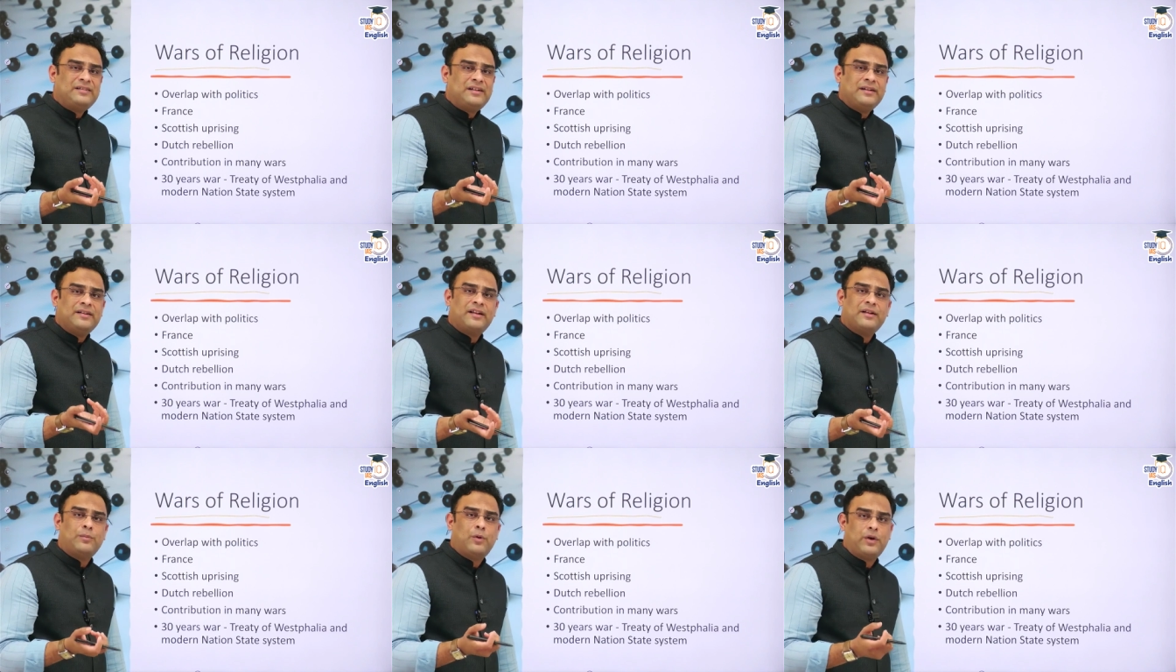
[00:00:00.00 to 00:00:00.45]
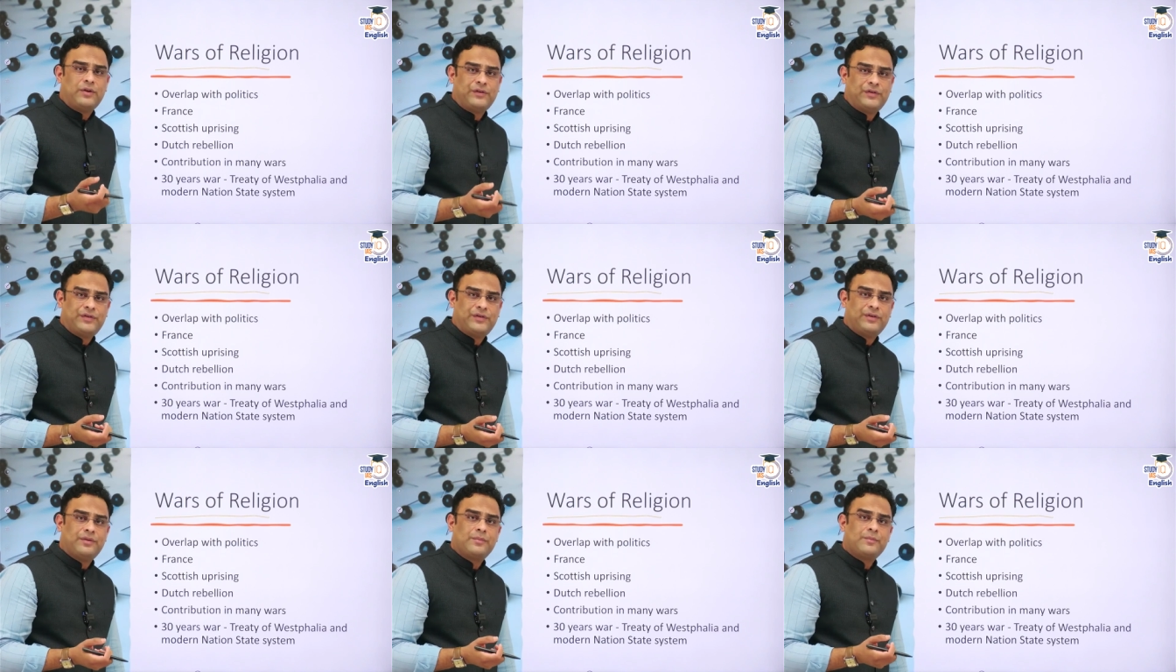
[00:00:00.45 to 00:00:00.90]
a
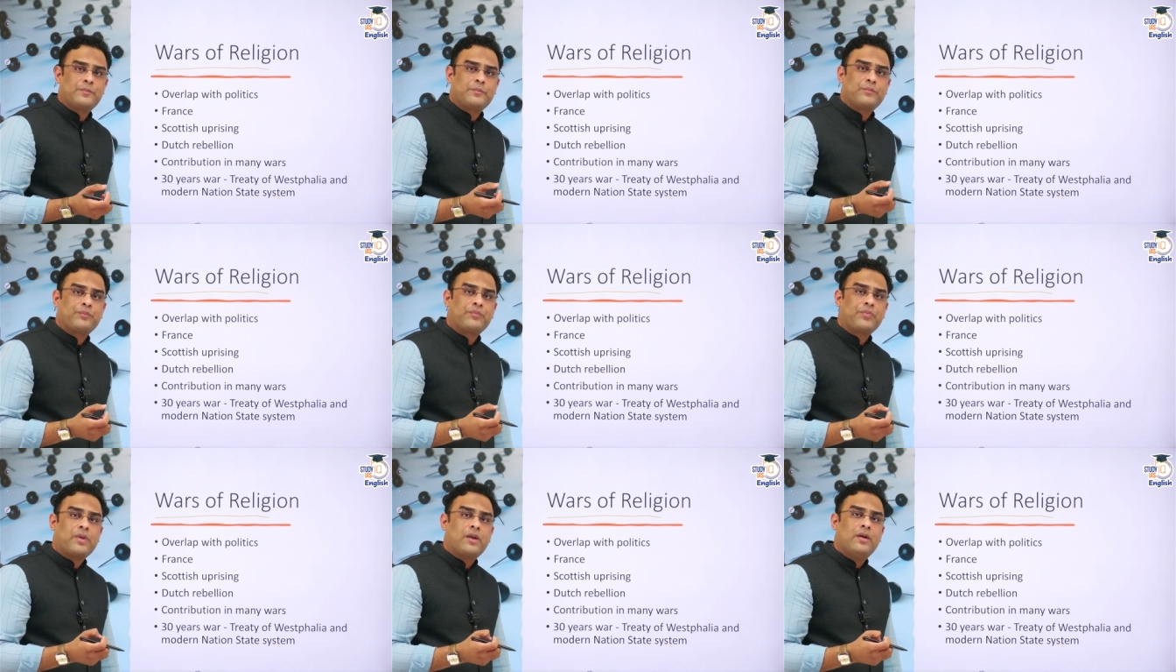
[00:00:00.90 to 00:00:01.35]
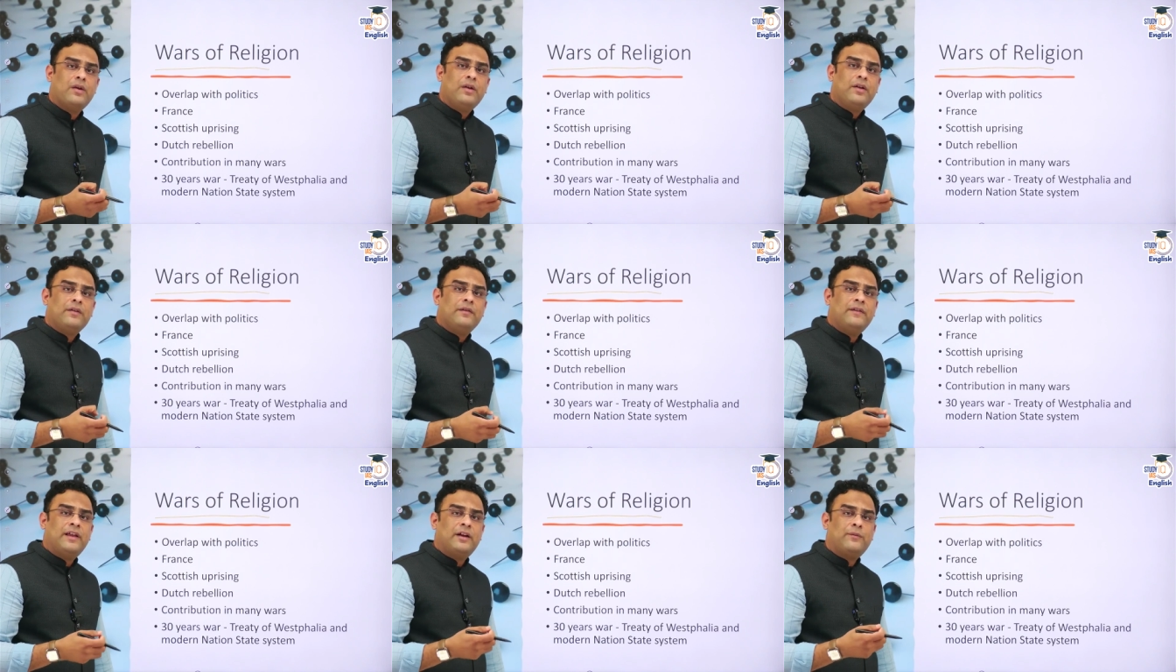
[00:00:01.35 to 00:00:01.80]
tinderbox.
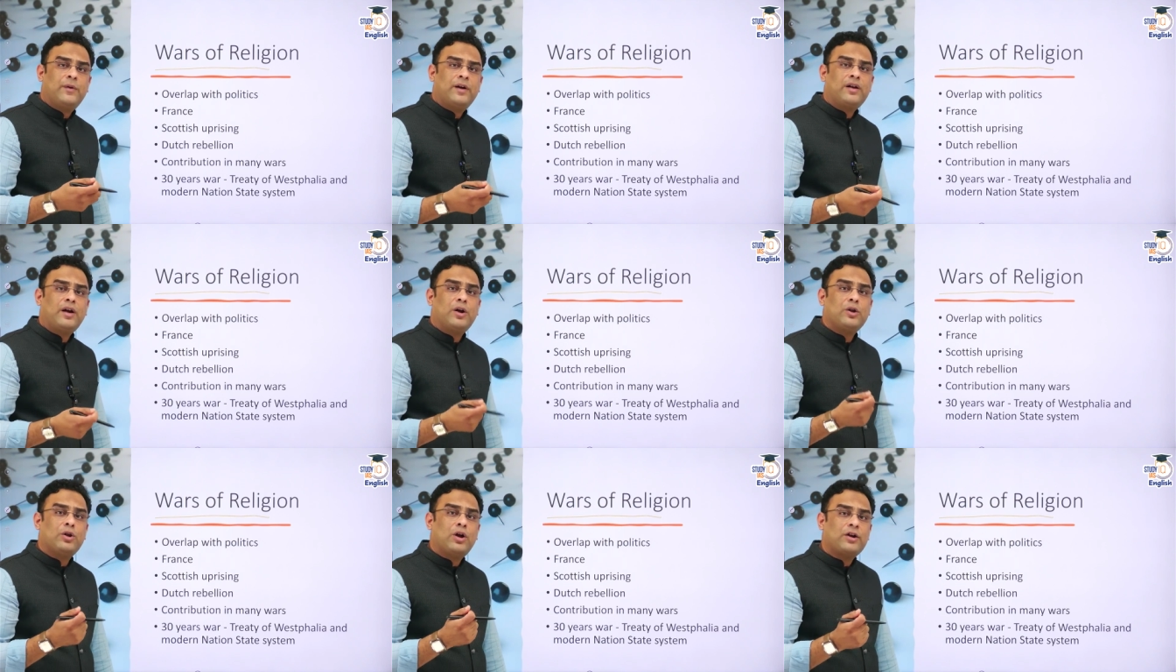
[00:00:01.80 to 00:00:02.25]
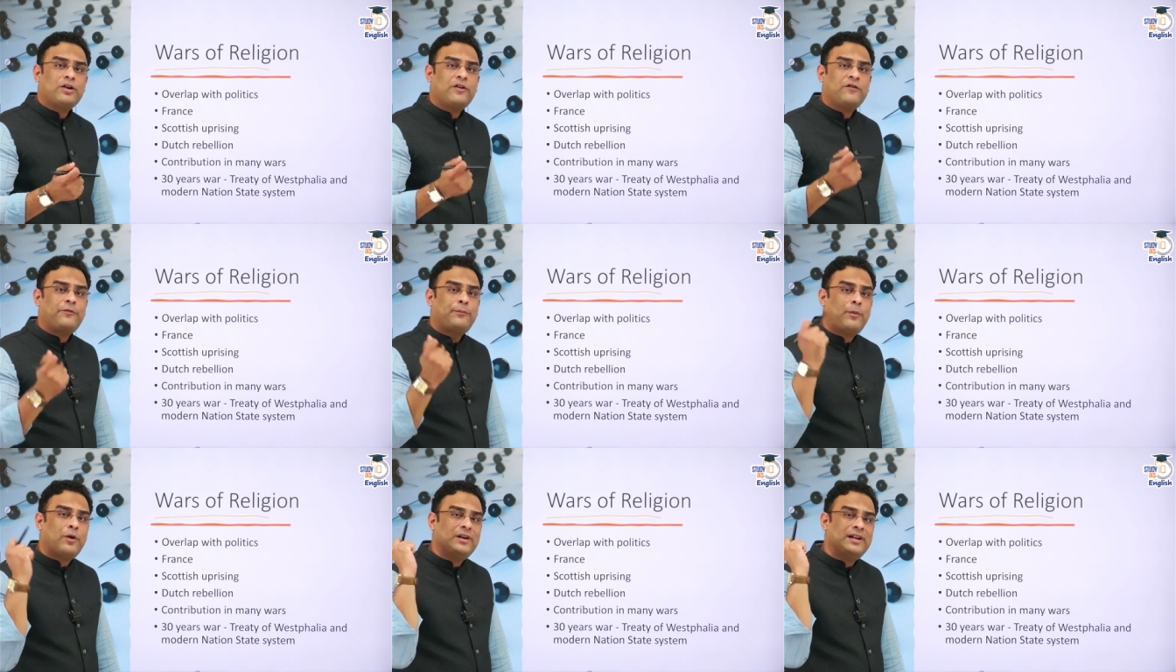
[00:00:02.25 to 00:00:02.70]
There were a lot
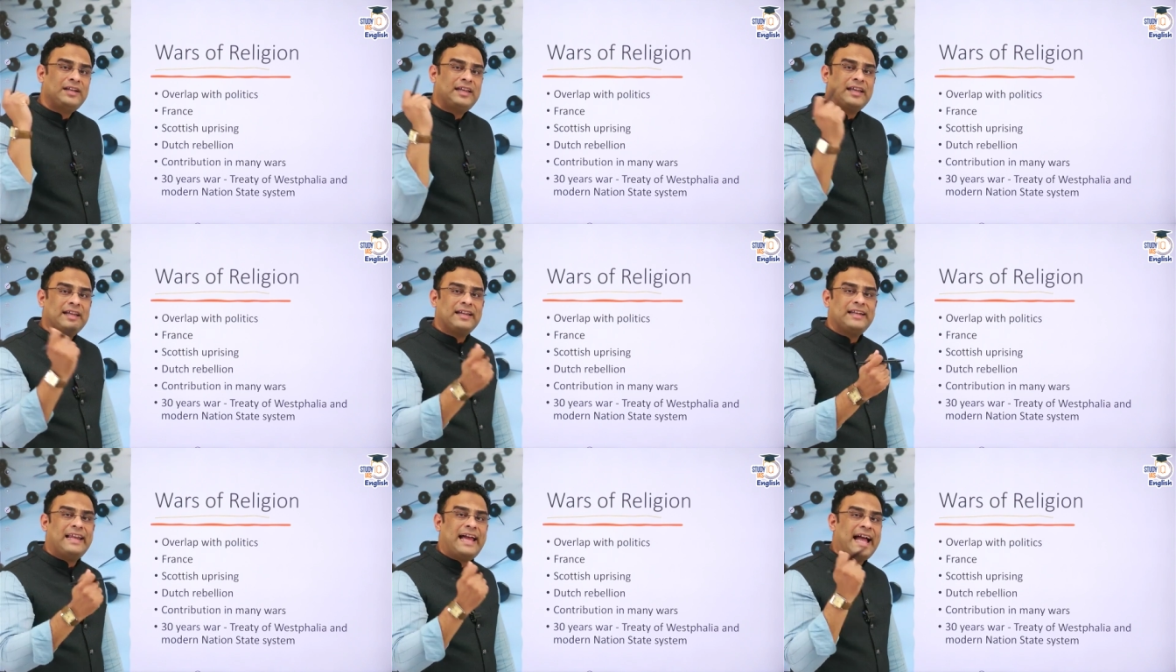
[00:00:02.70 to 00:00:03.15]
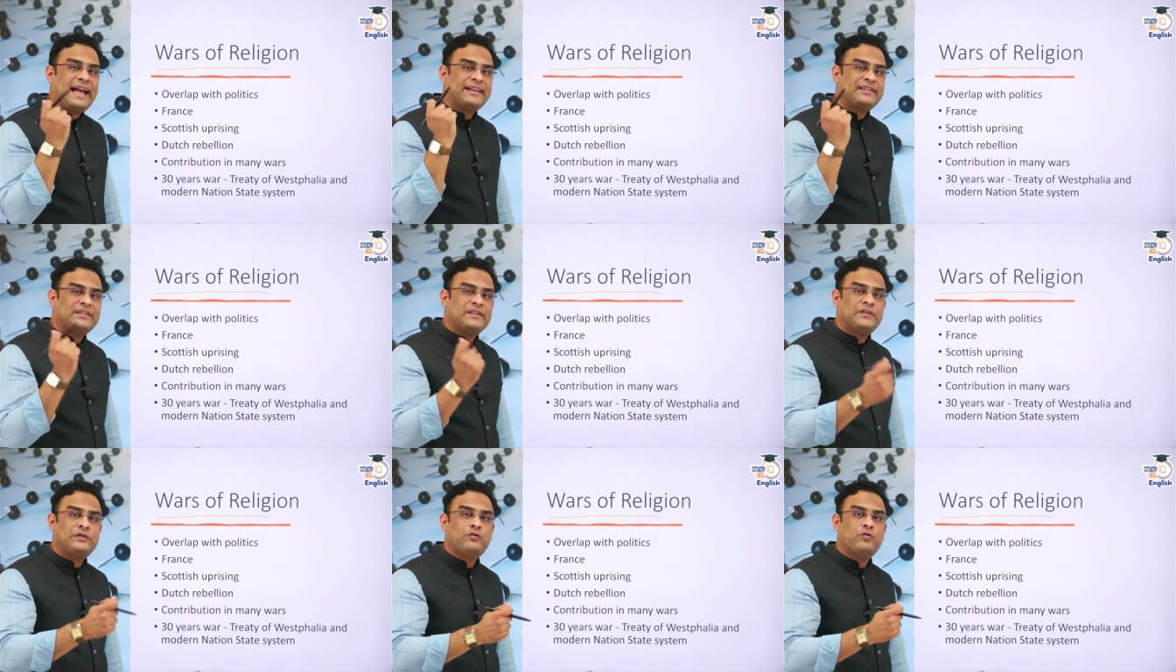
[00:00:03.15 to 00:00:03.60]
of political
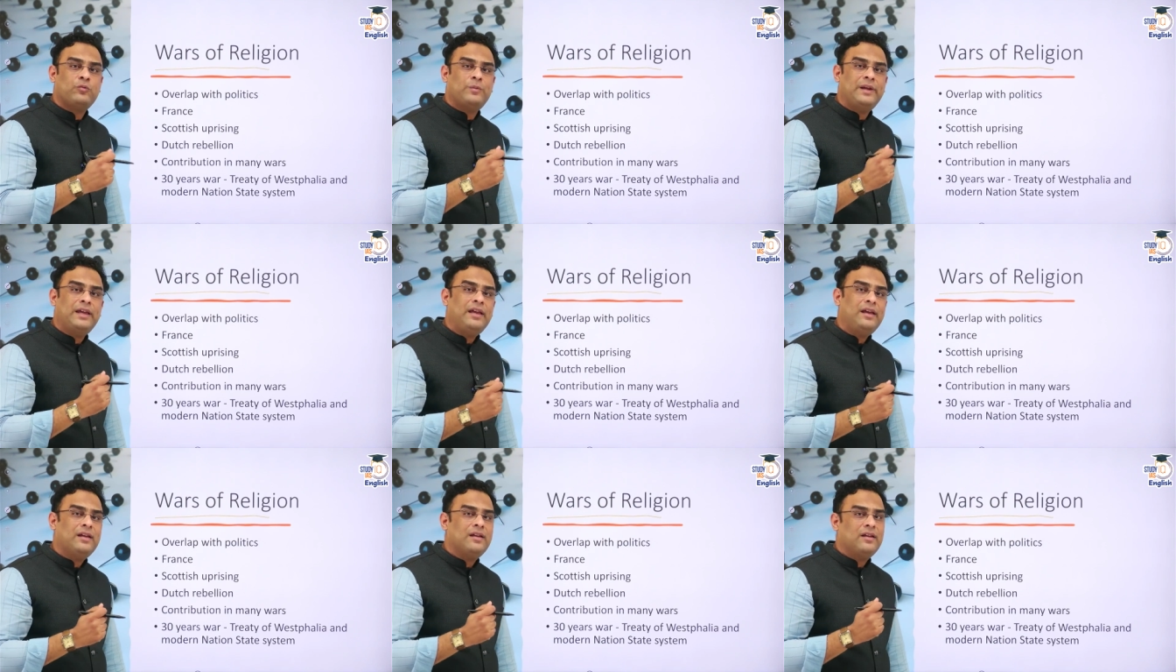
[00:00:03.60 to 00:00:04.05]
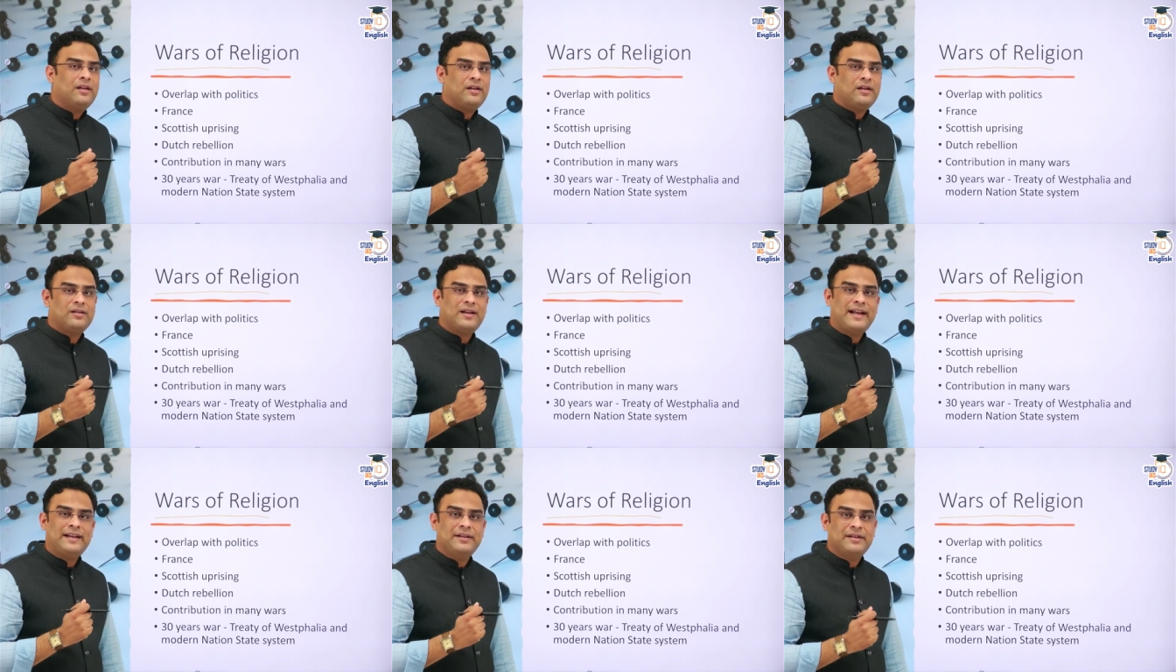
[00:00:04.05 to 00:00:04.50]
axes to be
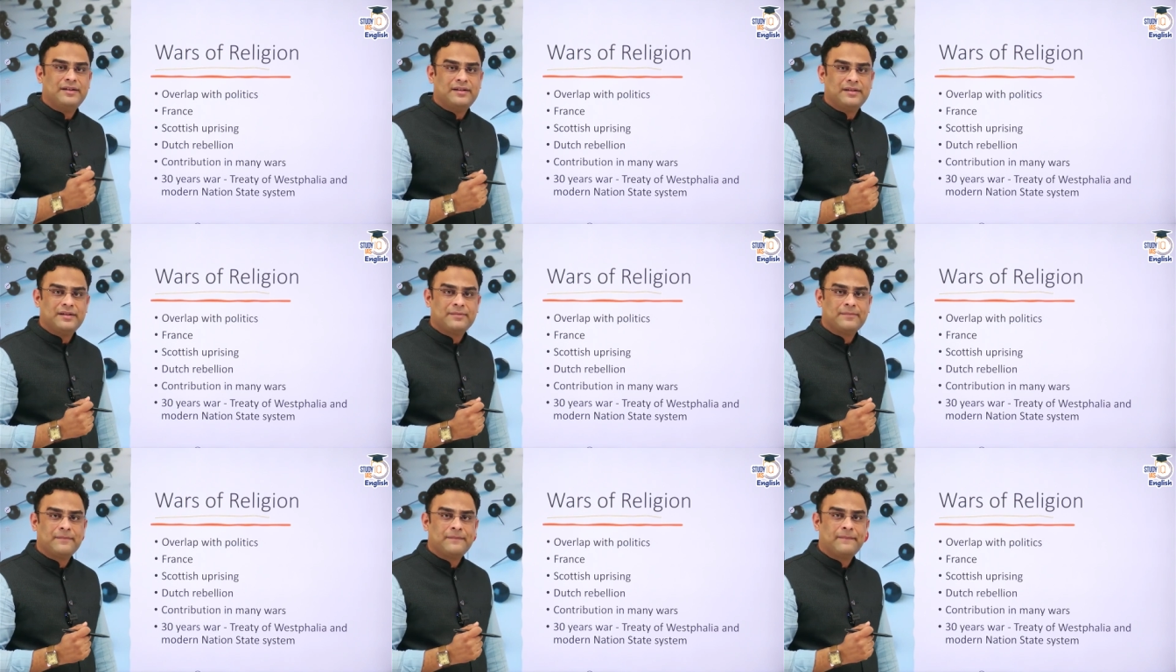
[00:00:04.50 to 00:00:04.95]
grinded.